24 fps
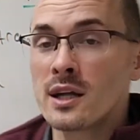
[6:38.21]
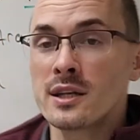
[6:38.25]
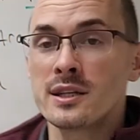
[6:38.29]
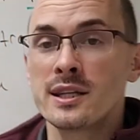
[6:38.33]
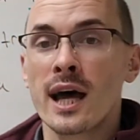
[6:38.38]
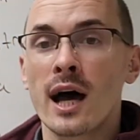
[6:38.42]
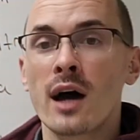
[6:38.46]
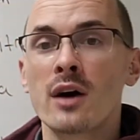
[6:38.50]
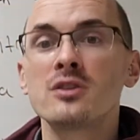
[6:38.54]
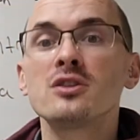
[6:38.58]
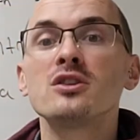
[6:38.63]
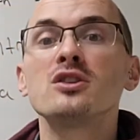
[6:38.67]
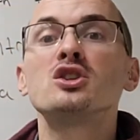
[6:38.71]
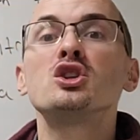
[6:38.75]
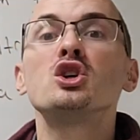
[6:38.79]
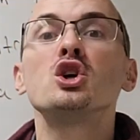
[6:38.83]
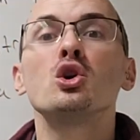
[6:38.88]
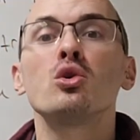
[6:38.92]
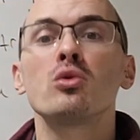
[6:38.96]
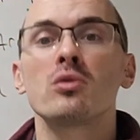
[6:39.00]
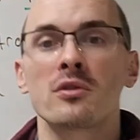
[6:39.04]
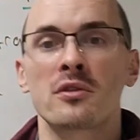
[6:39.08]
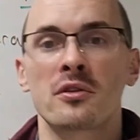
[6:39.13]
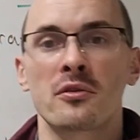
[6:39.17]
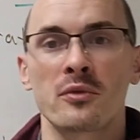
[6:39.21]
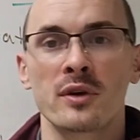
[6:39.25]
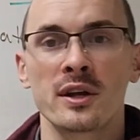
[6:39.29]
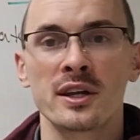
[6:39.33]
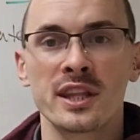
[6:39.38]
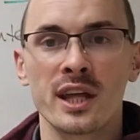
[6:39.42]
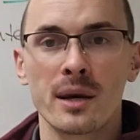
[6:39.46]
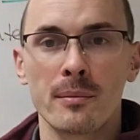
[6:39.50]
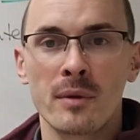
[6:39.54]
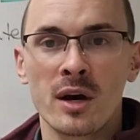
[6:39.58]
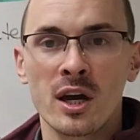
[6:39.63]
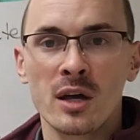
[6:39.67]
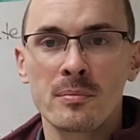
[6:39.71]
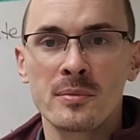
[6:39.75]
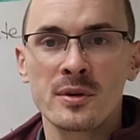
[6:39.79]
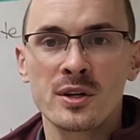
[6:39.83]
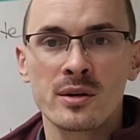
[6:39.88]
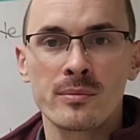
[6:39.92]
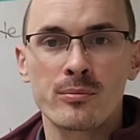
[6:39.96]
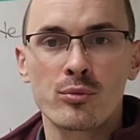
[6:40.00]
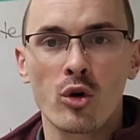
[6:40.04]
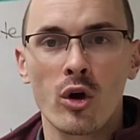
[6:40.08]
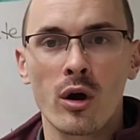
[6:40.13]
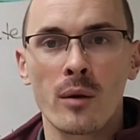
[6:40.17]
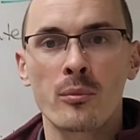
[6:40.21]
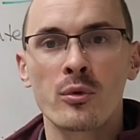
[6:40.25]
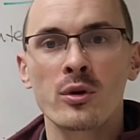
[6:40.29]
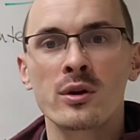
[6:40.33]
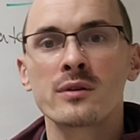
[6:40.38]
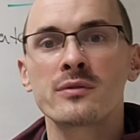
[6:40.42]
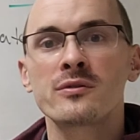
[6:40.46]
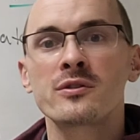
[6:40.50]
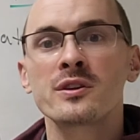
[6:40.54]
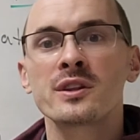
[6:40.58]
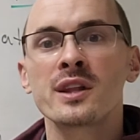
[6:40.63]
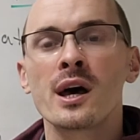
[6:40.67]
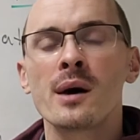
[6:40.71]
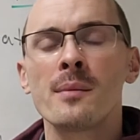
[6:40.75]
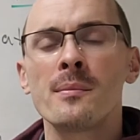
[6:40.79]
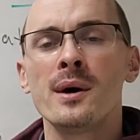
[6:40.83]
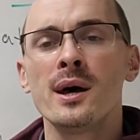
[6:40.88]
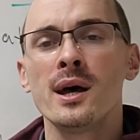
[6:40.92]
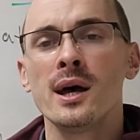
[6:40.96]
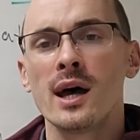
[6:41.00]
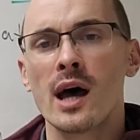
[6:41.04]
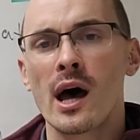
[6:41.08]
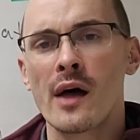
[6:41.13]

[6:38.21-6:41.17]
down to 2 or 3 that might be appropriate for them.